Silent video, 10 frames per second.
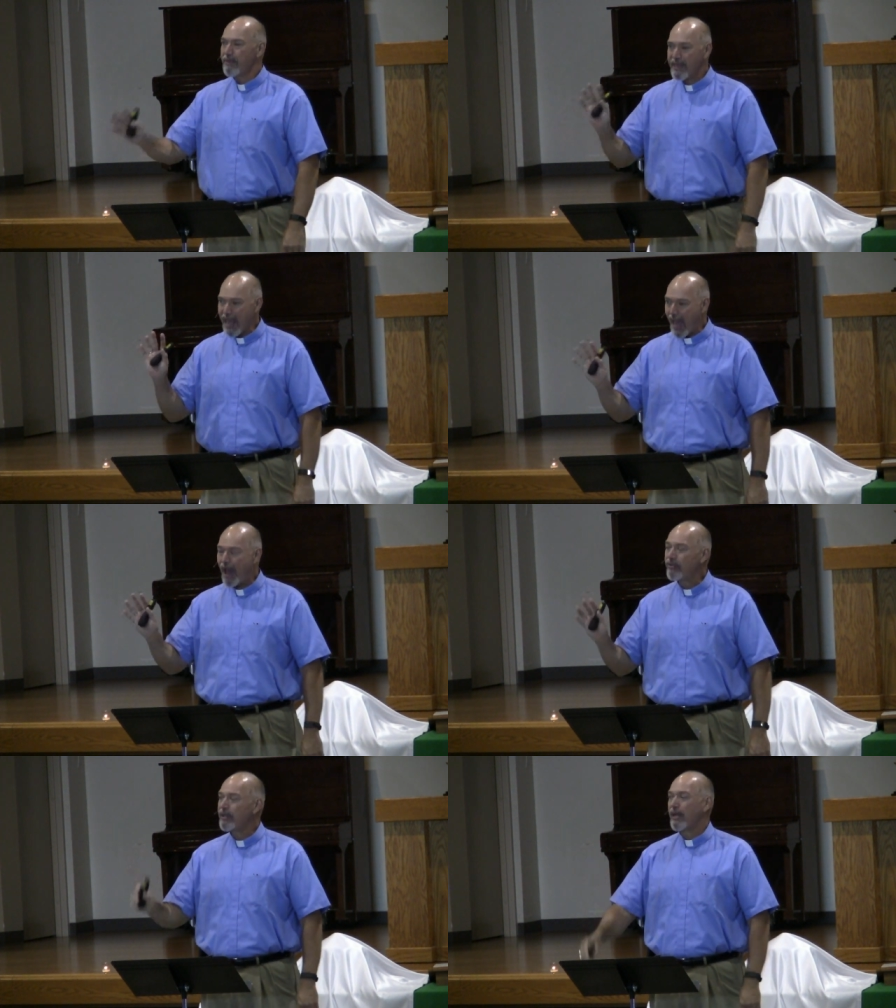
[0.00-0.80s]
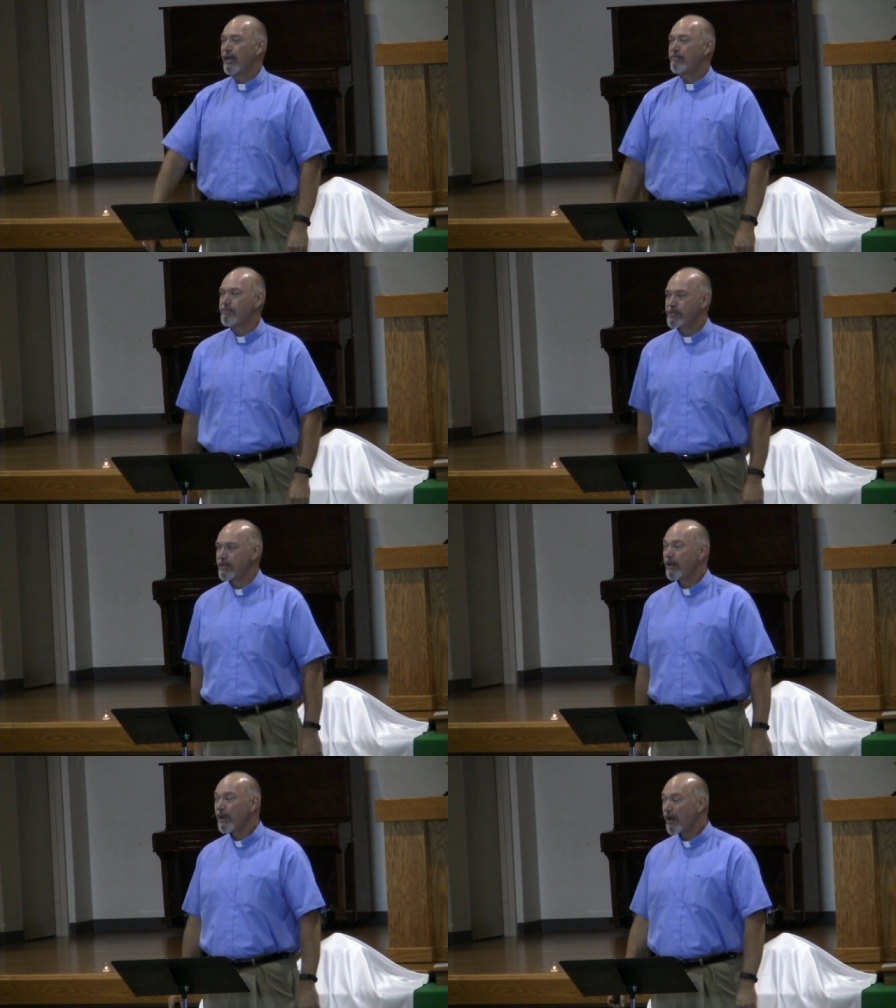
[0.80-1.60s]
the
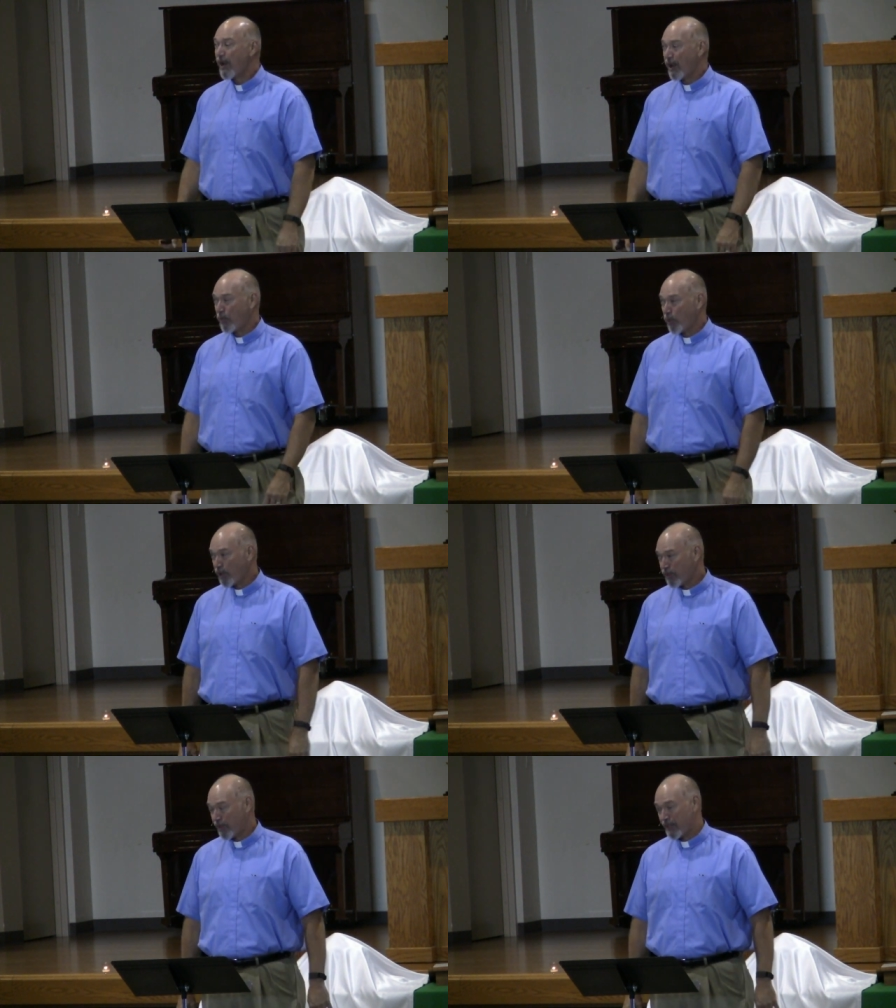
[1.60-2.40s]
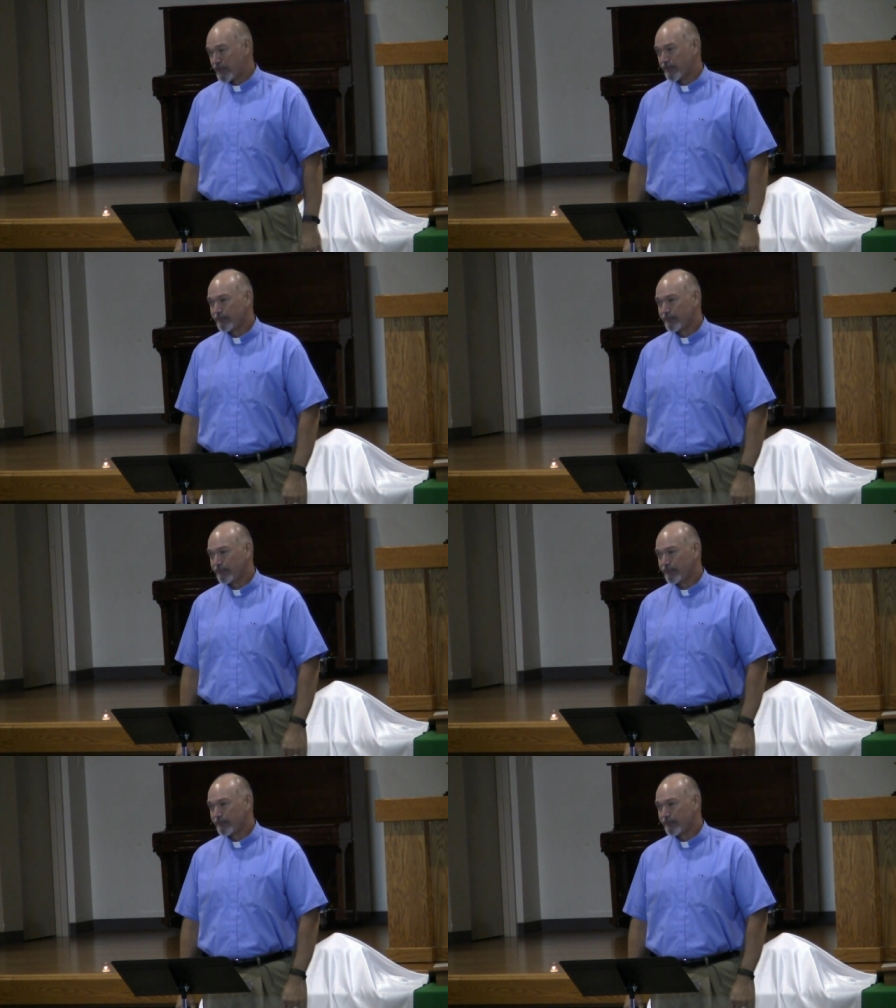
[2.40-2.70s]
outcomes are worth it.